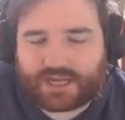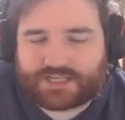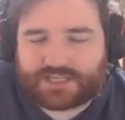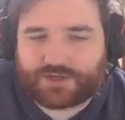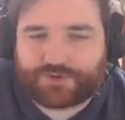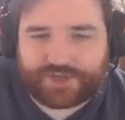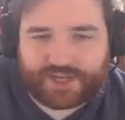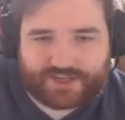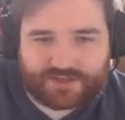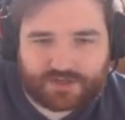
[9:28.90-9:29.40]

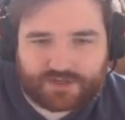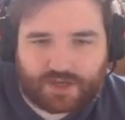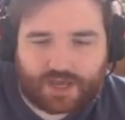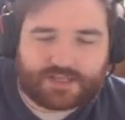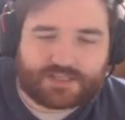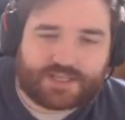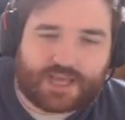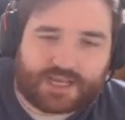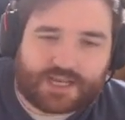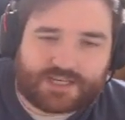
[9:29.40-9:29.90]

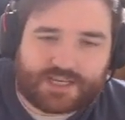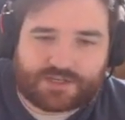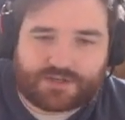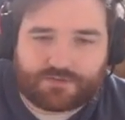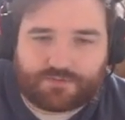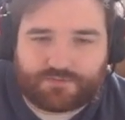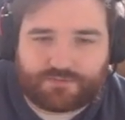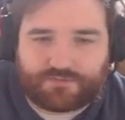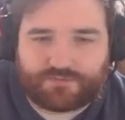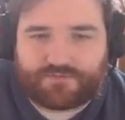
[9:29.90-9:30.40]
tend
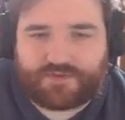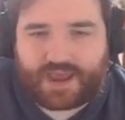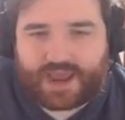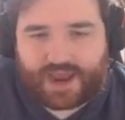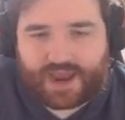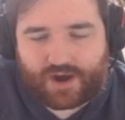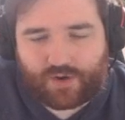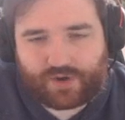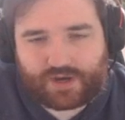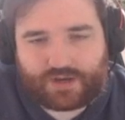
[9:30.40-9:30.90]
to
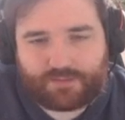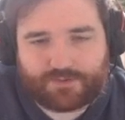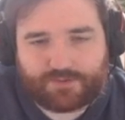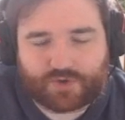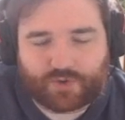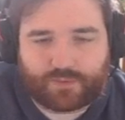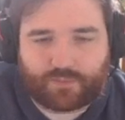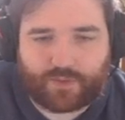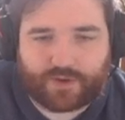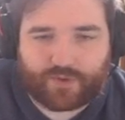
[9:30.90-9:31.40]
vary
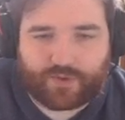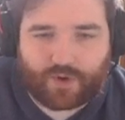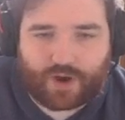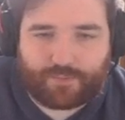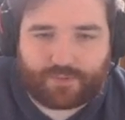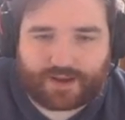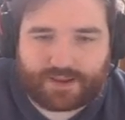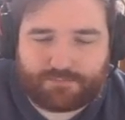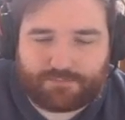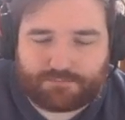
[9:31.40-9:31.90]
between whether I
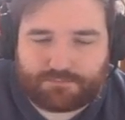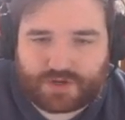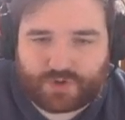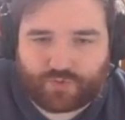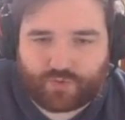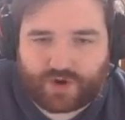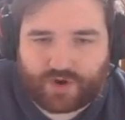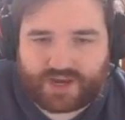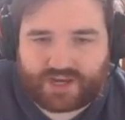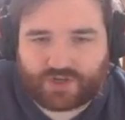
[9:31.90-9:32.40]
play
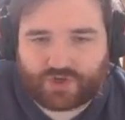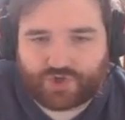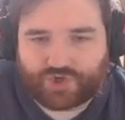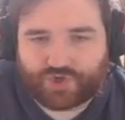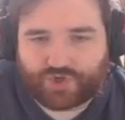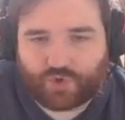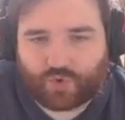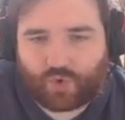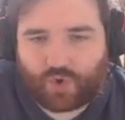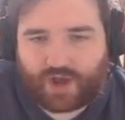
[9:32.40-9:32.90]

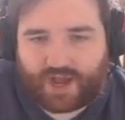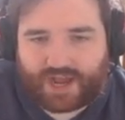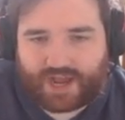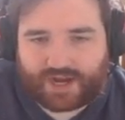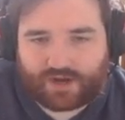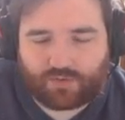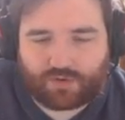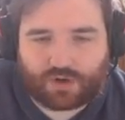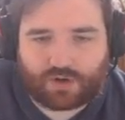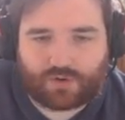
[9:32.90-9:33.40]
mid-range or
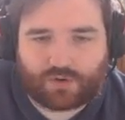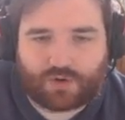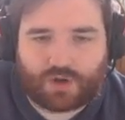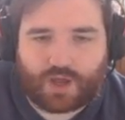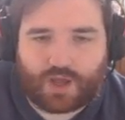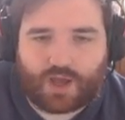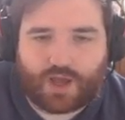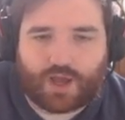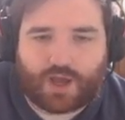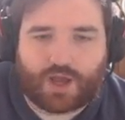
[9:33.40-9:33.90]
aggro.
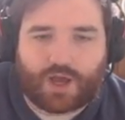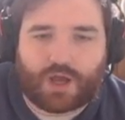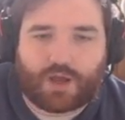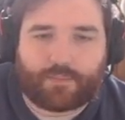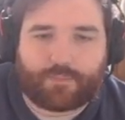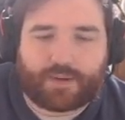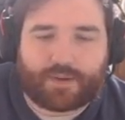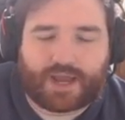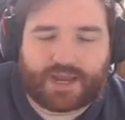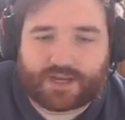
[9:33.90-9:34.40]

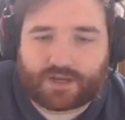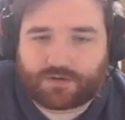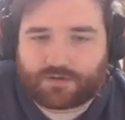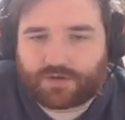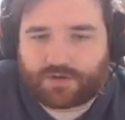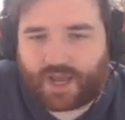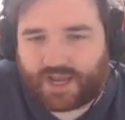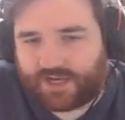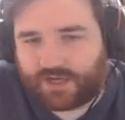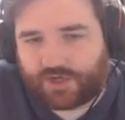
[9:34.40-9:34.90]
I
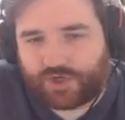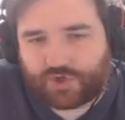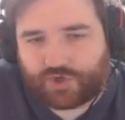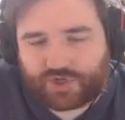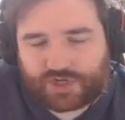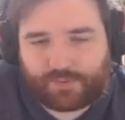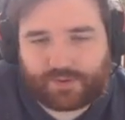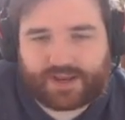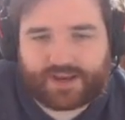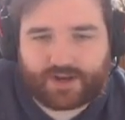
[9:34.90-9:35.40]
can
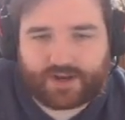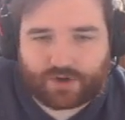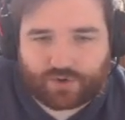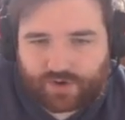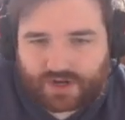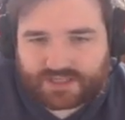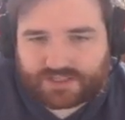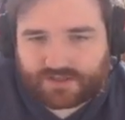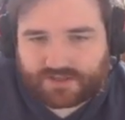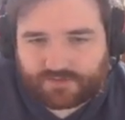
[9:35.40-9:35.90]
usually play an
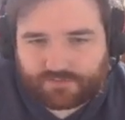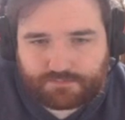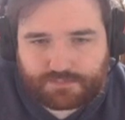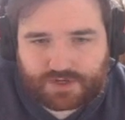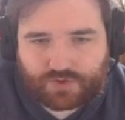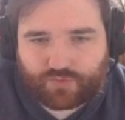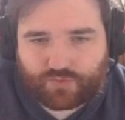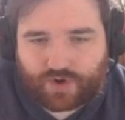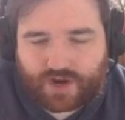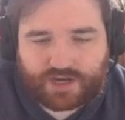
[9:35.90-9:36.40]
aggressive
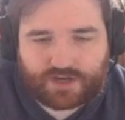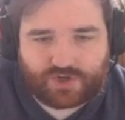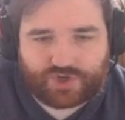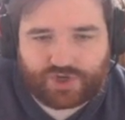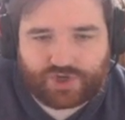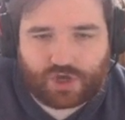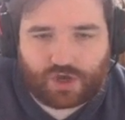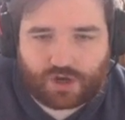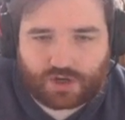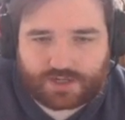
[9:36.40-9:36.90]

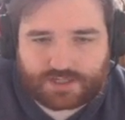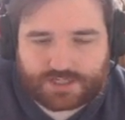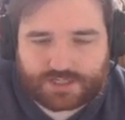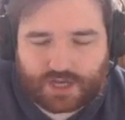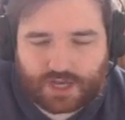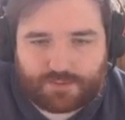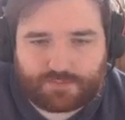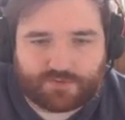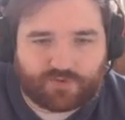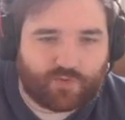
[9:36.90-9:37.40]
mid-range
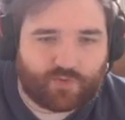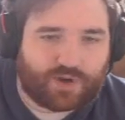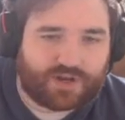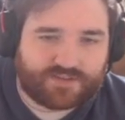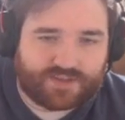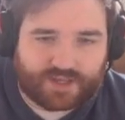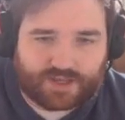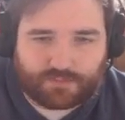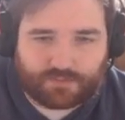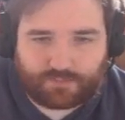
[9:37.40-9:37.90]
archetype as well
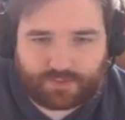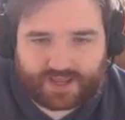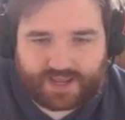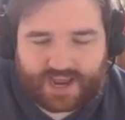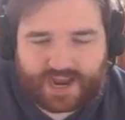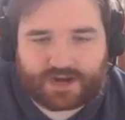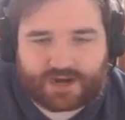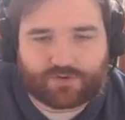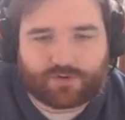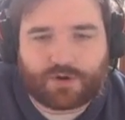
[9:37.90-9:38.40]
as I can play
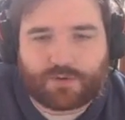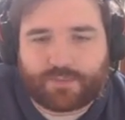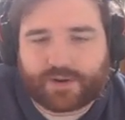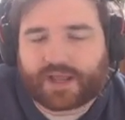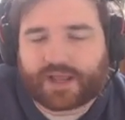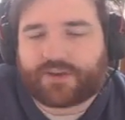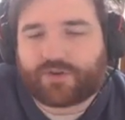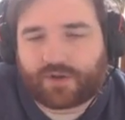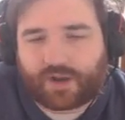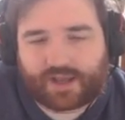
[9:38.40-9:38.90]
aggro,
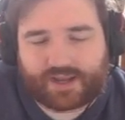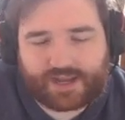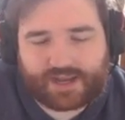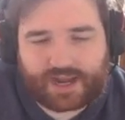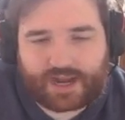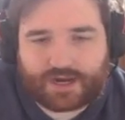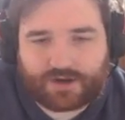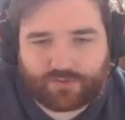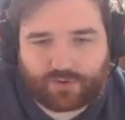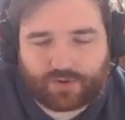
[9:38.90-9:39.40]
but I do like
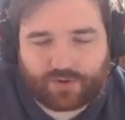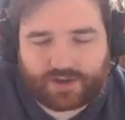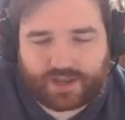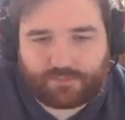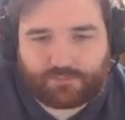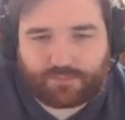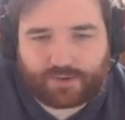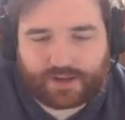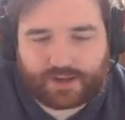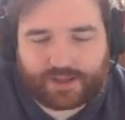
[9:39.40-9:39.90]
aggro
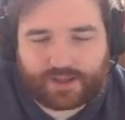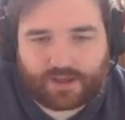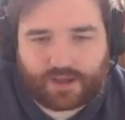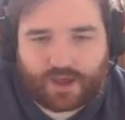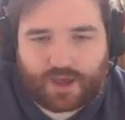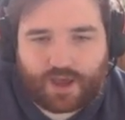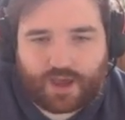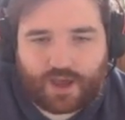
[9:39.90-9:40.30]
gameplay.